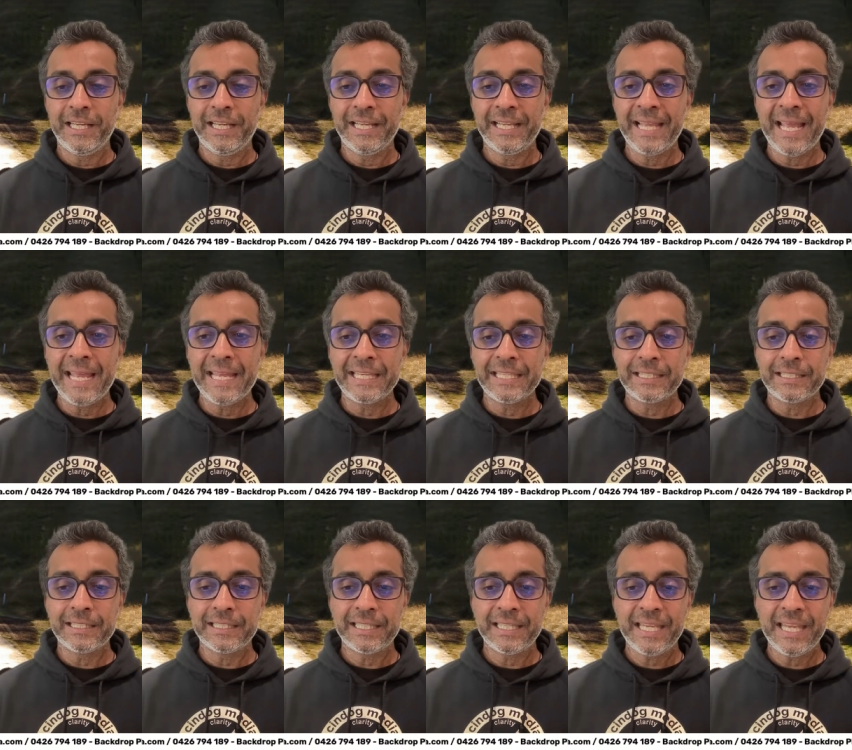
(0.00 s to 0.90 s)

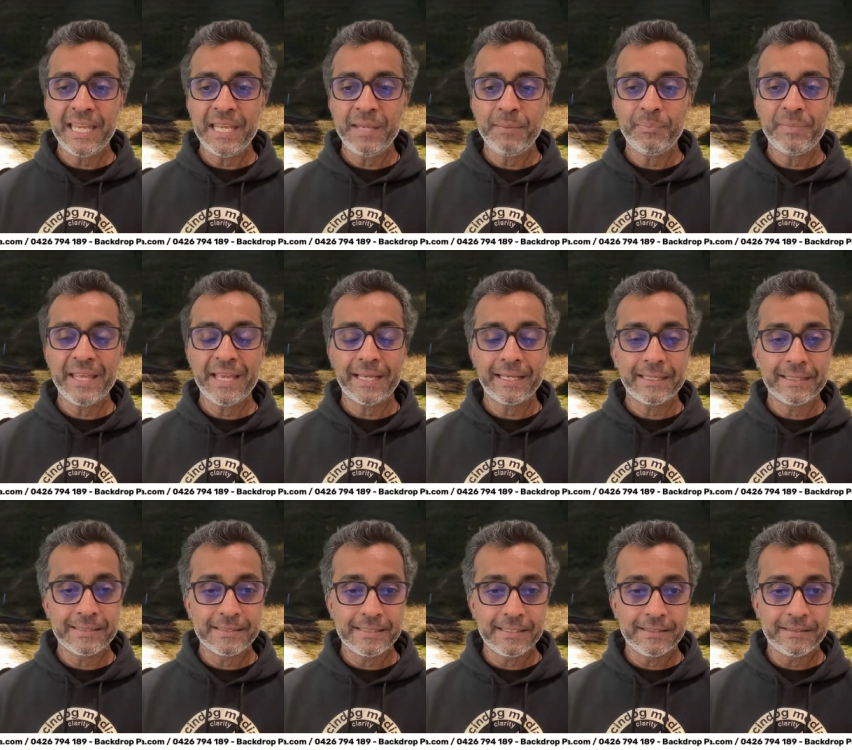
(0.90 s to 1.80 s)
again, keep that
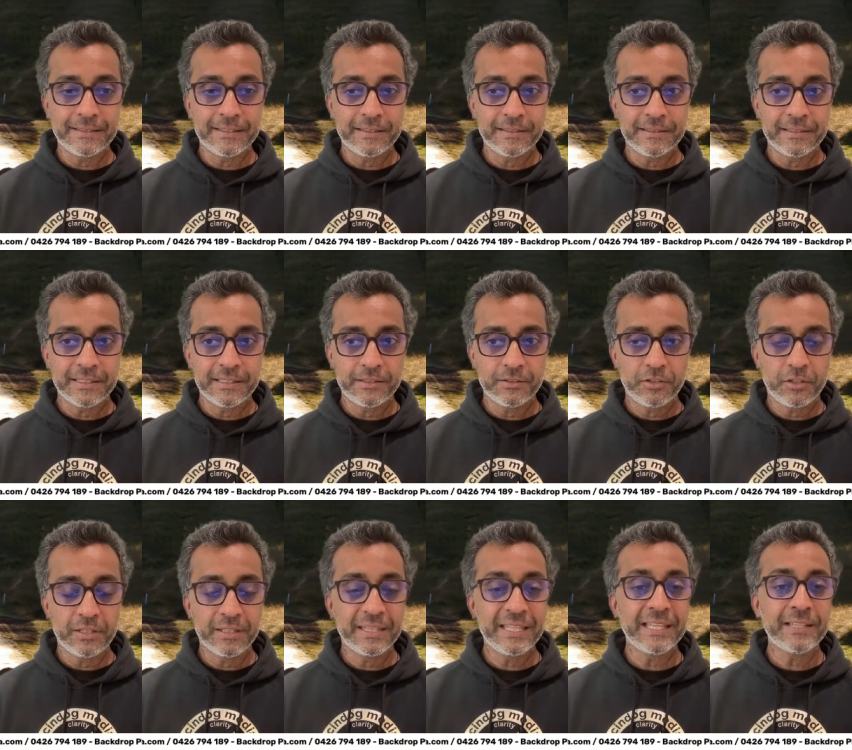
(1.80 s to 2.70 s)
consistency.
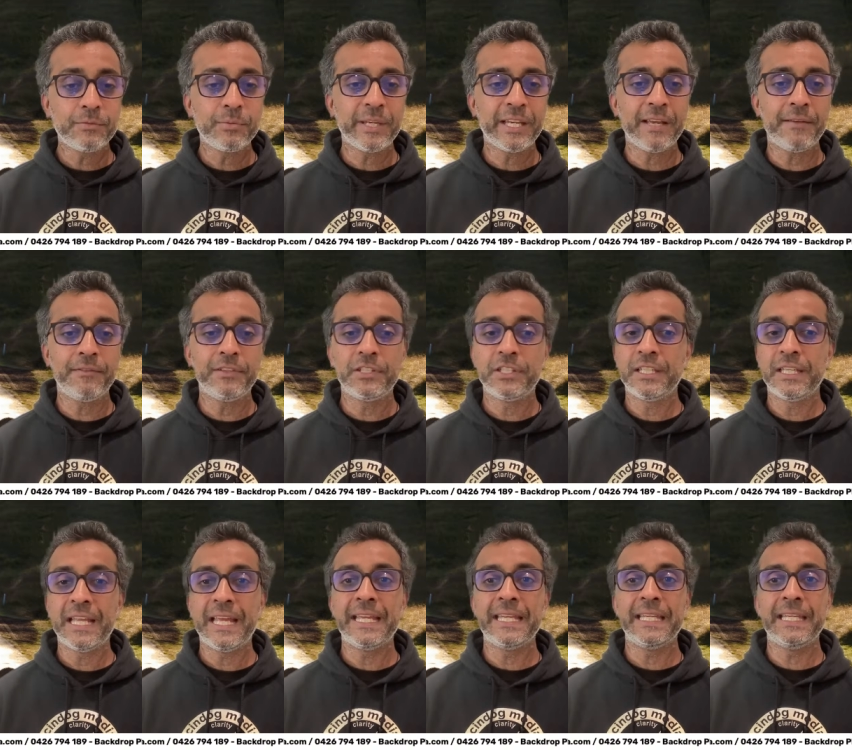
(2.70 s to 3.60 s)
So the things we covered
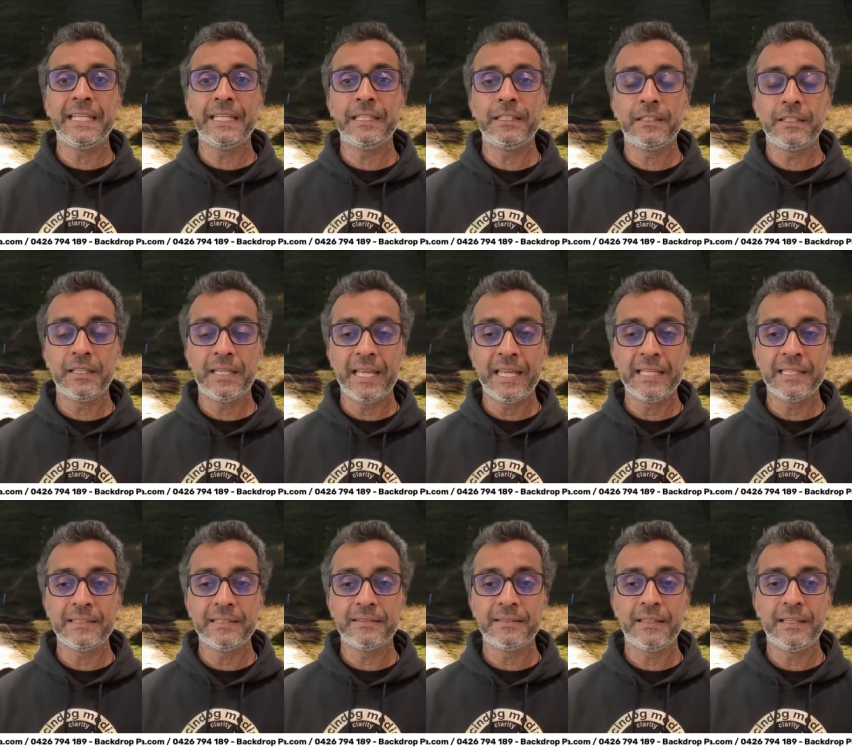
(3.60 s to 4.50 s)
today in
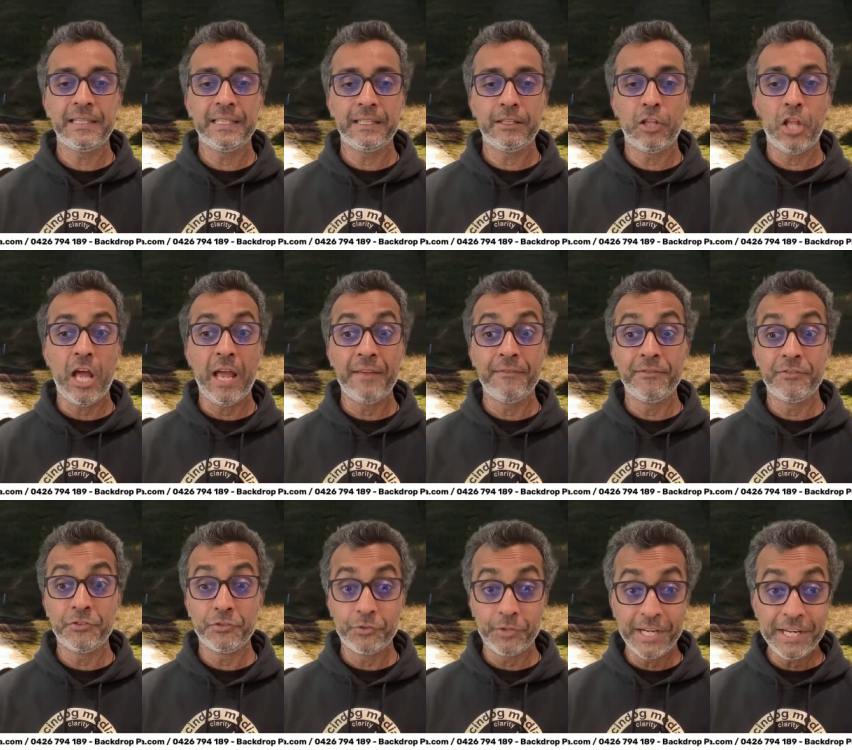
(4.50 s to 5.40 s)
today's live
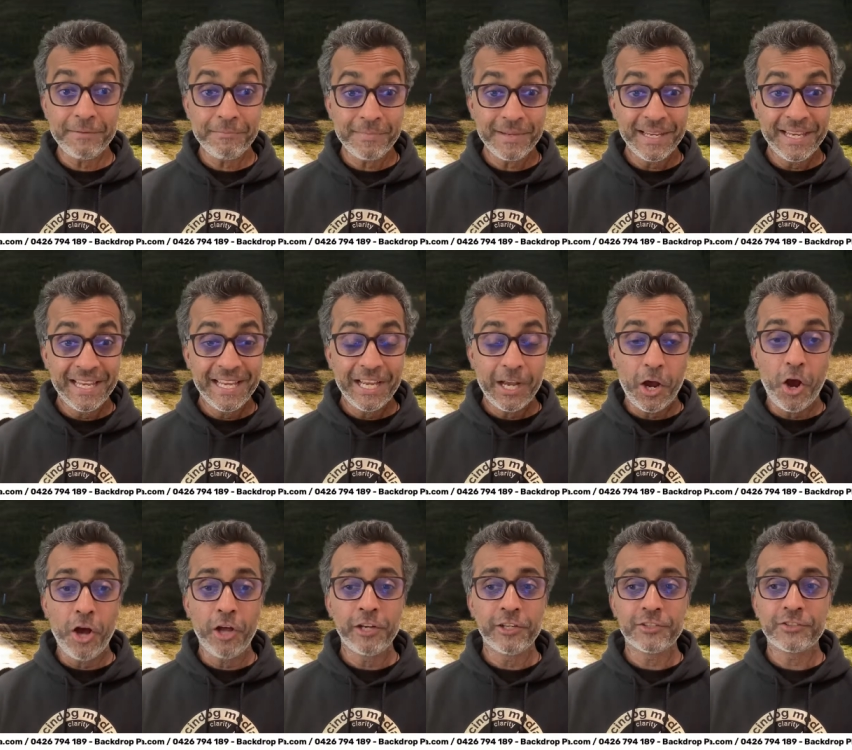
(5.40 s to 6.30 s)
stream
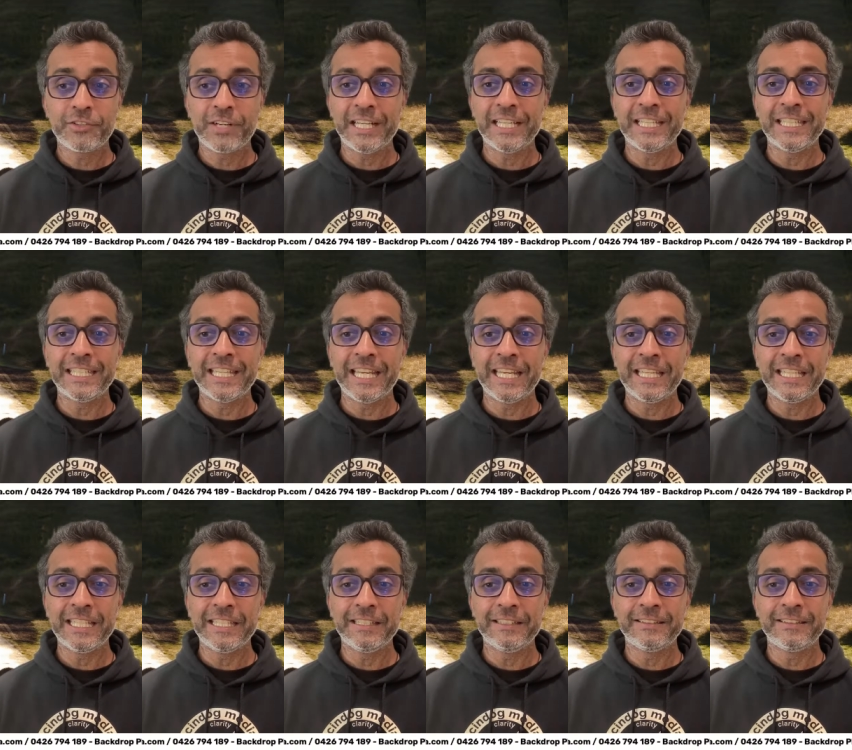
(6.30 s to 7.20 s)
on Australia
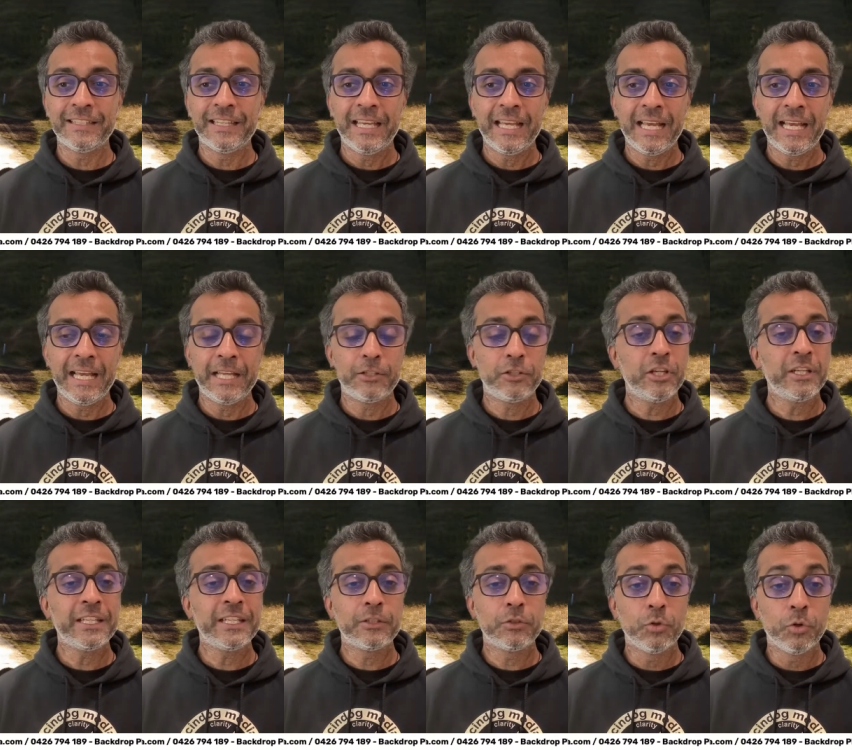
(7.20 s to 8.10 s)
Day is
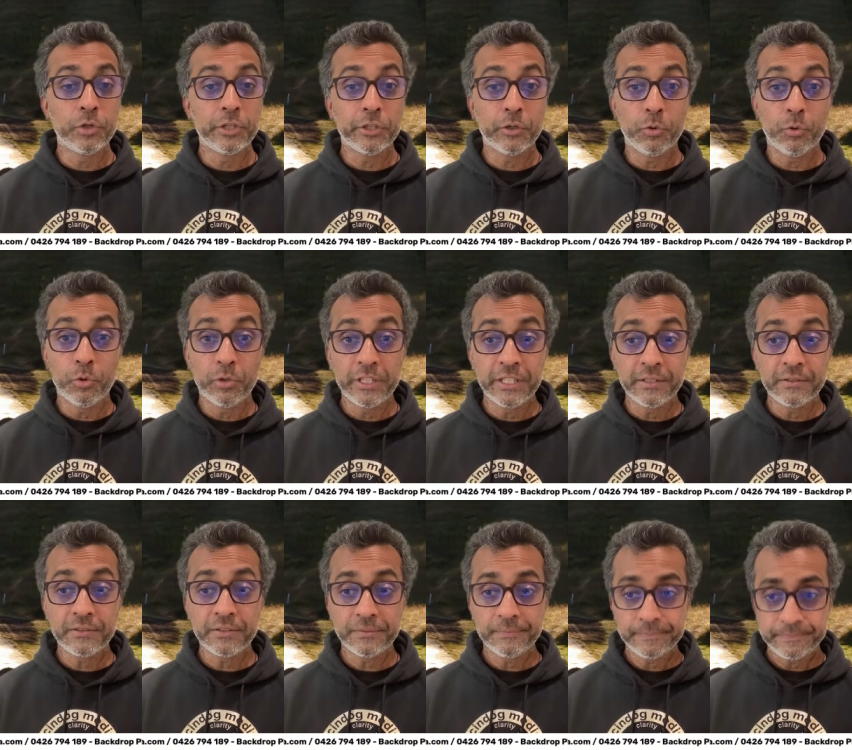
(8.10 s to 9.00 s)
don't ignore your
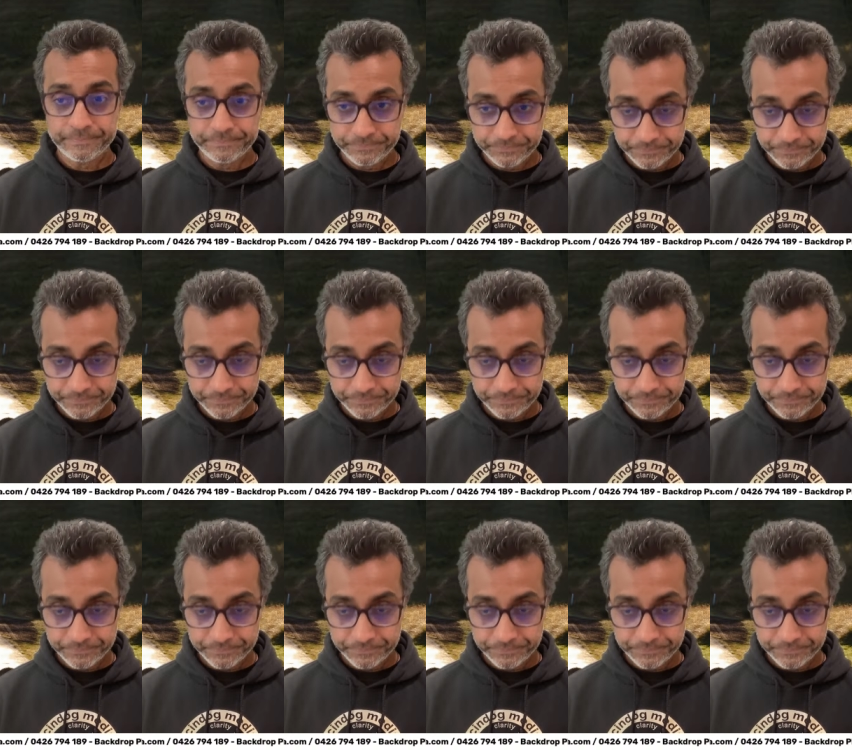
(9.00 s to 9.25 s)
audience.